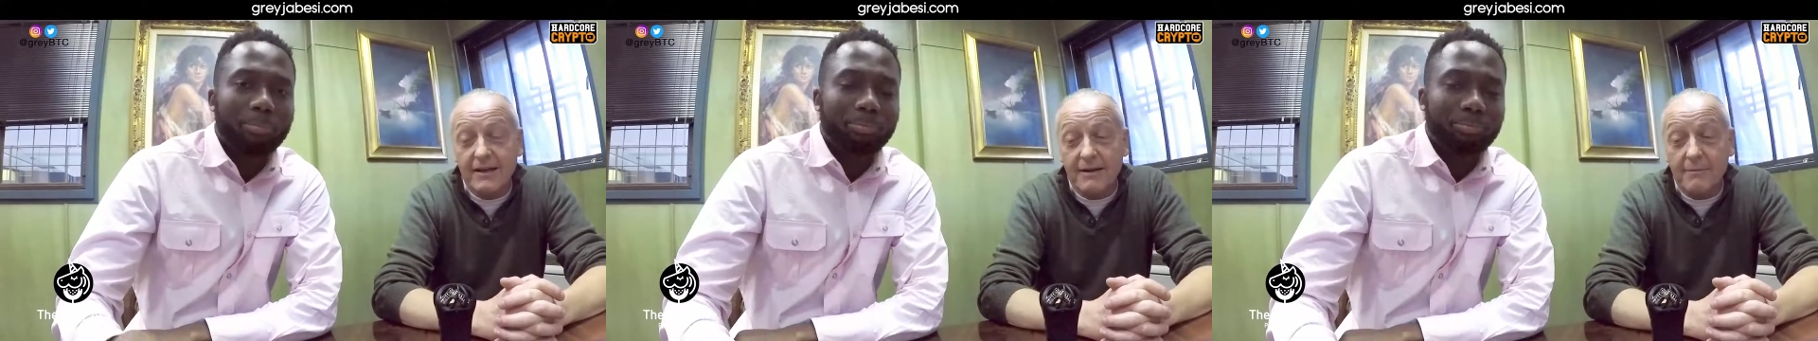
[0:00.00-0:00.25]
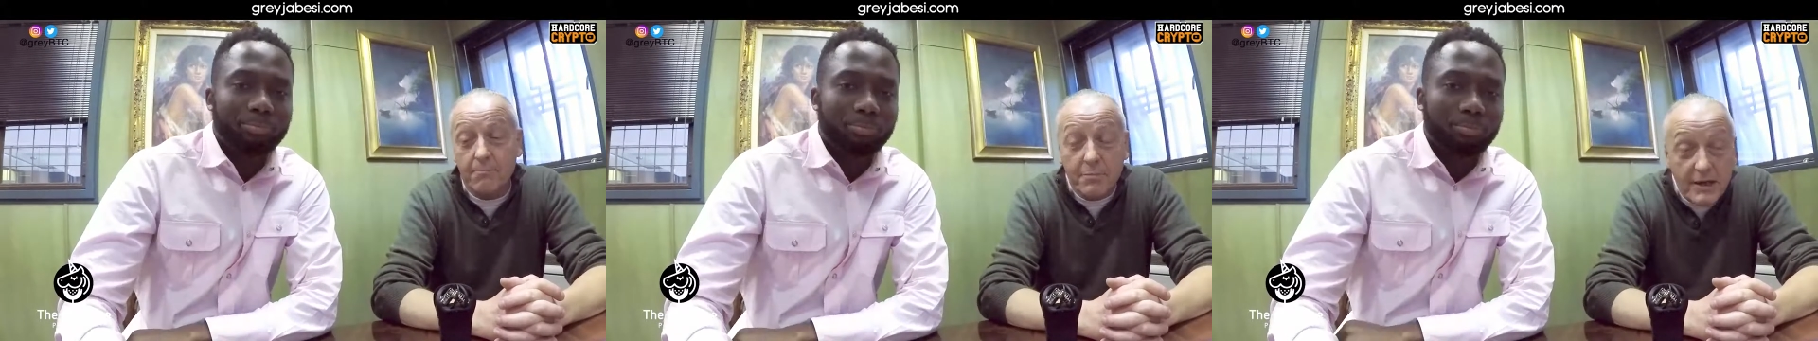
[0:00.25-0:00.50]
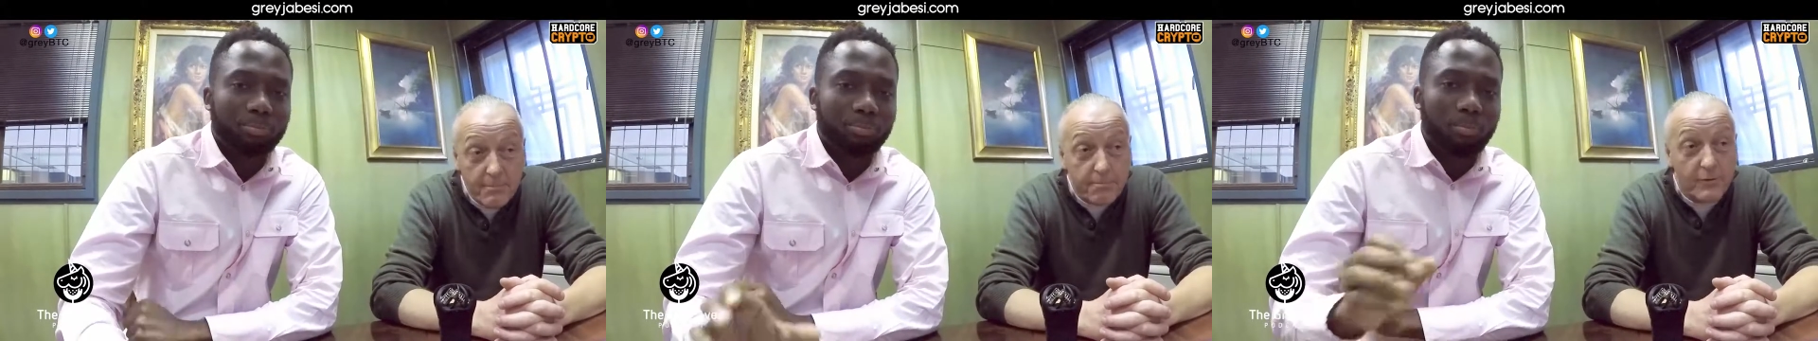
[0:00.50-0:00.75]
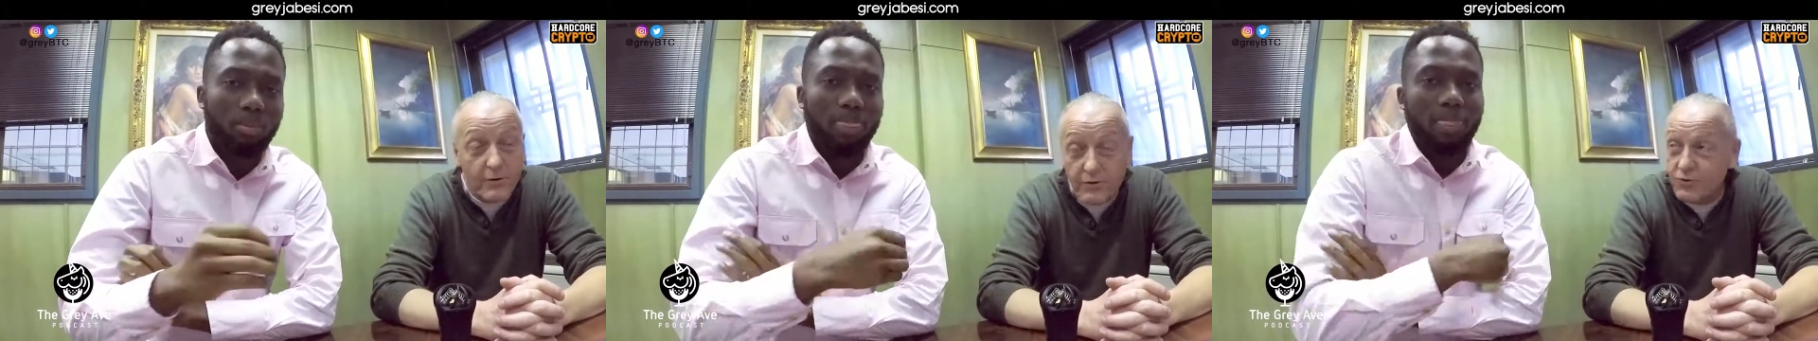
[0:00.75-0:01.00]
Speaker 1: uh,
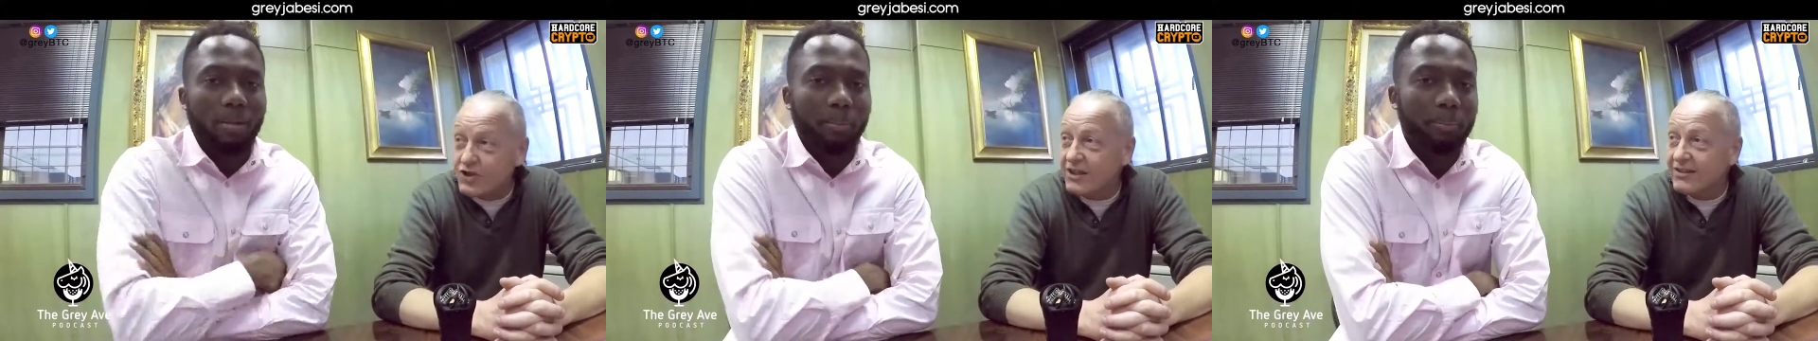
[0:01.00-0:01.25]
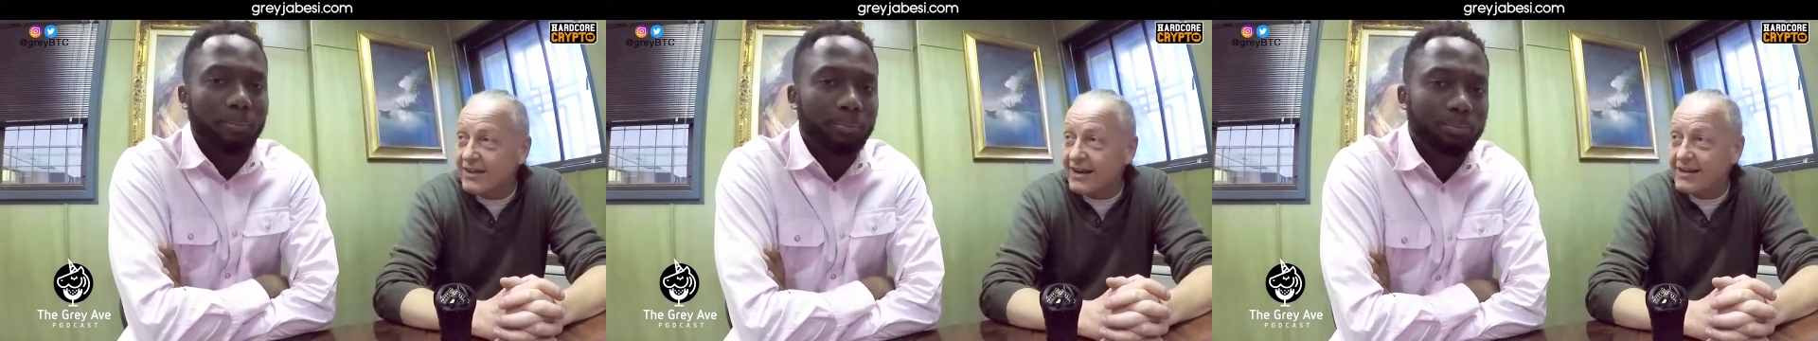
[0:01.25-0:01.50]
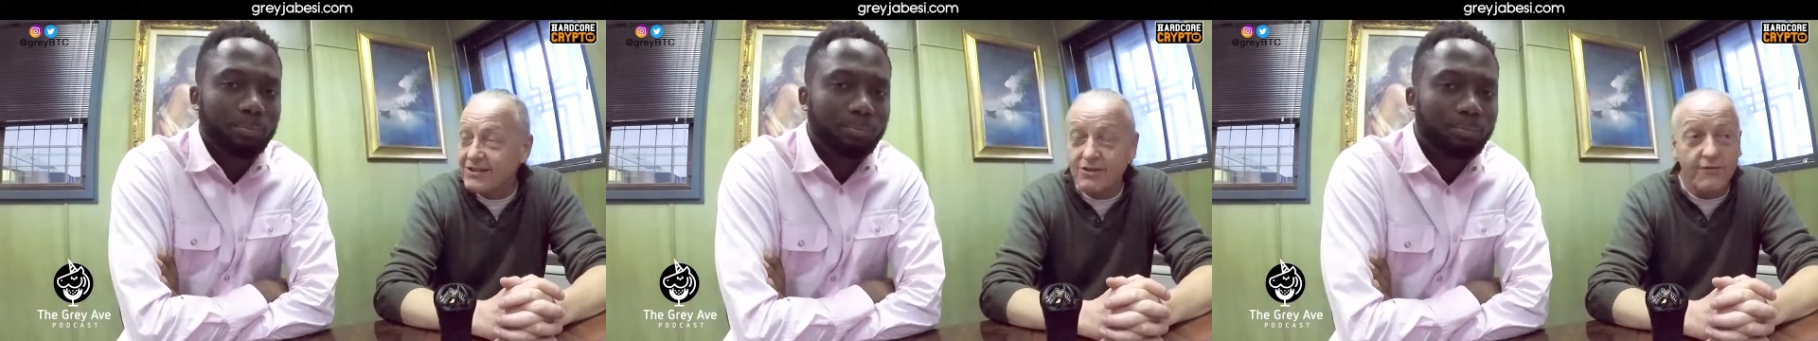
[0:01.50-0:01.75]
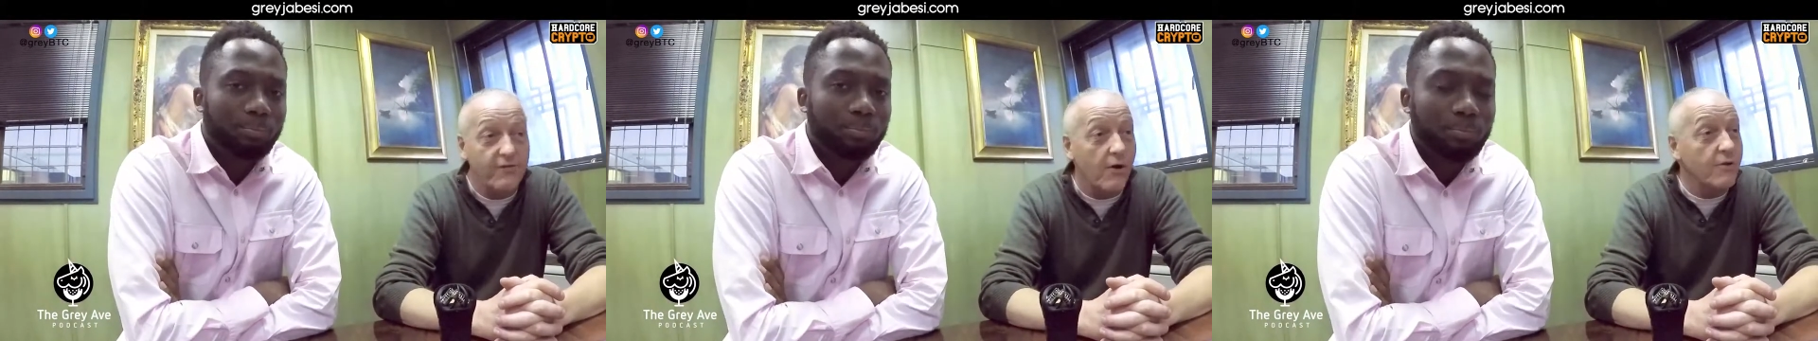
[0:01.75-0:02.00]
people lose
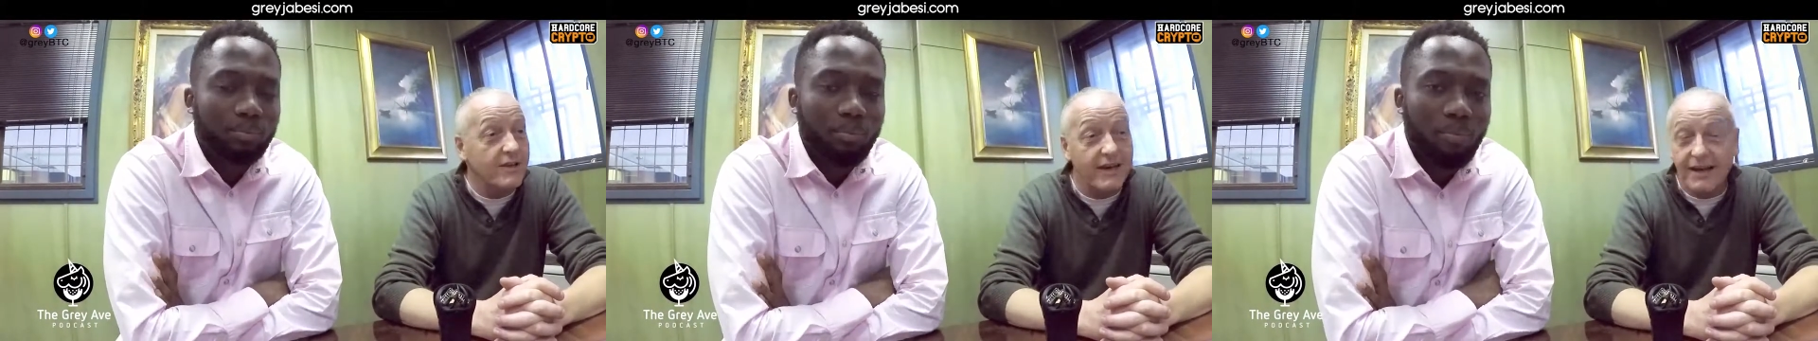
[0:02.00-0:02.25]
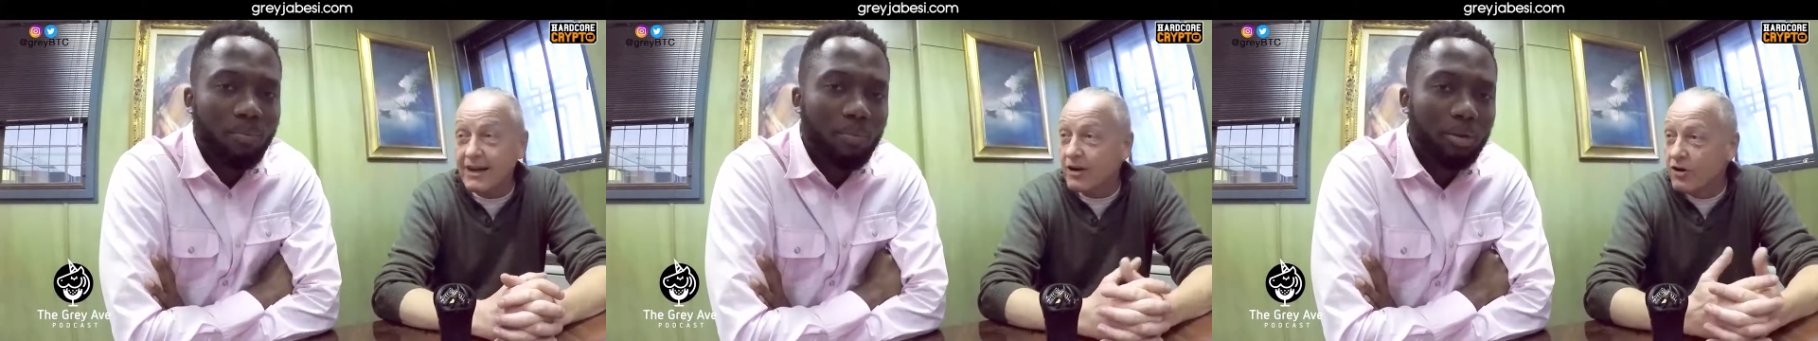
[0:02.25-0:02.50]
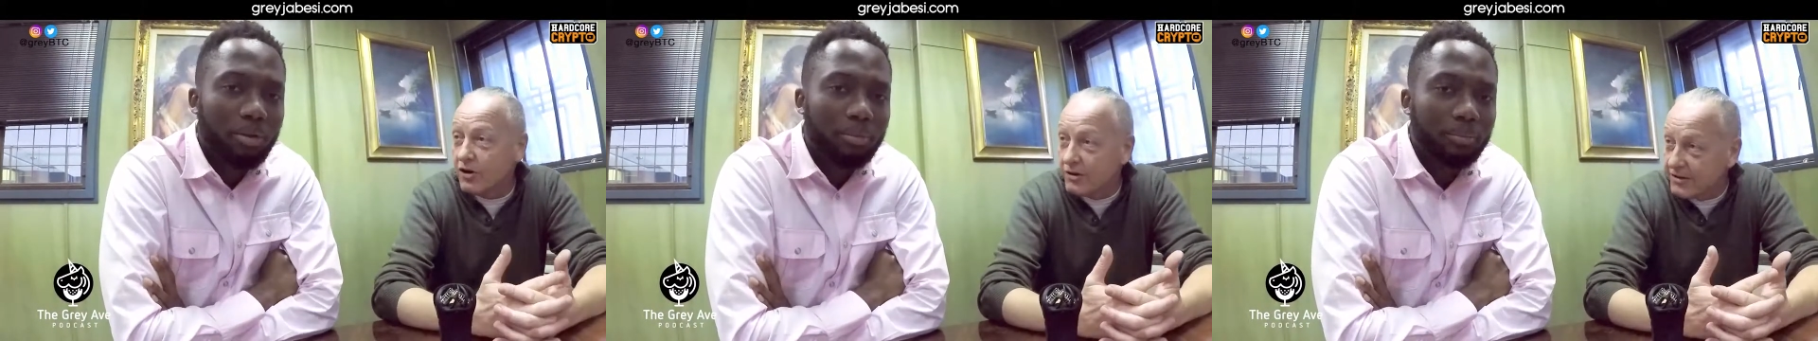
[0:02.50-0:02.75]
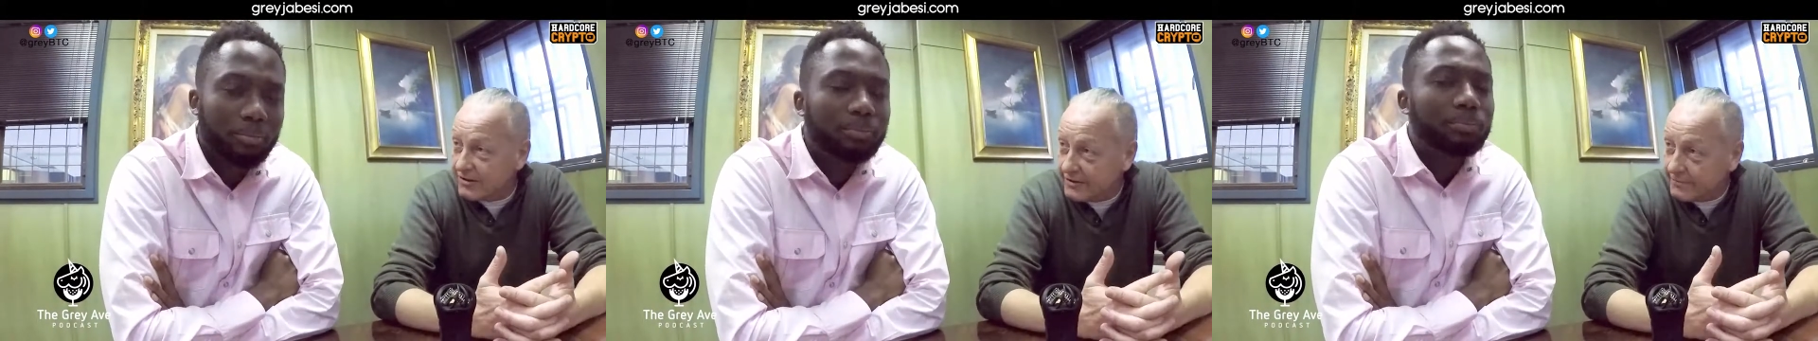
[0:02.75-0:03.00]
interest of, on carry
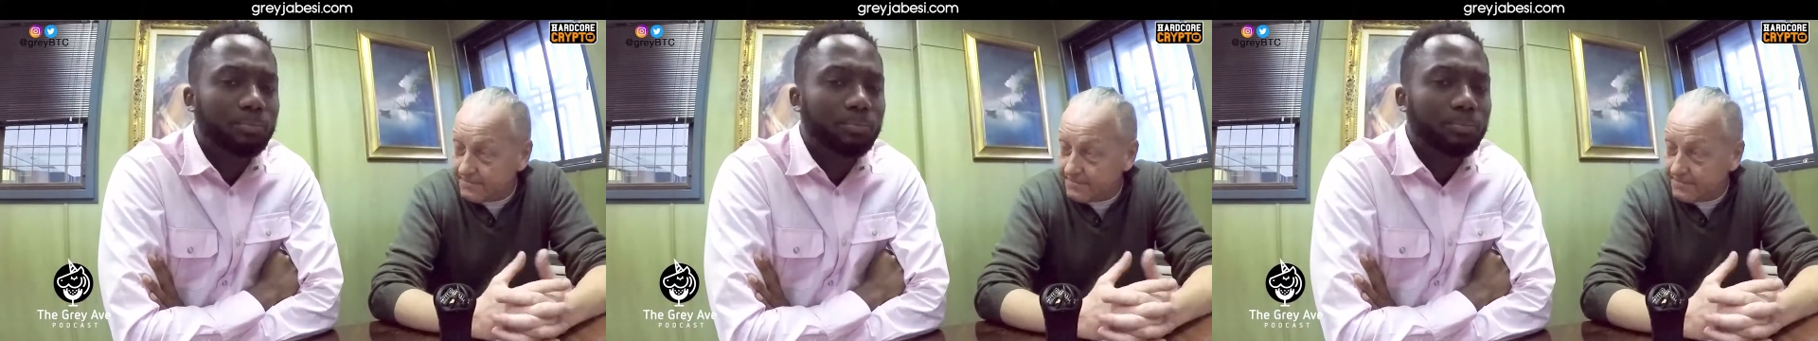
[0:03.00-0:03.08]
gold.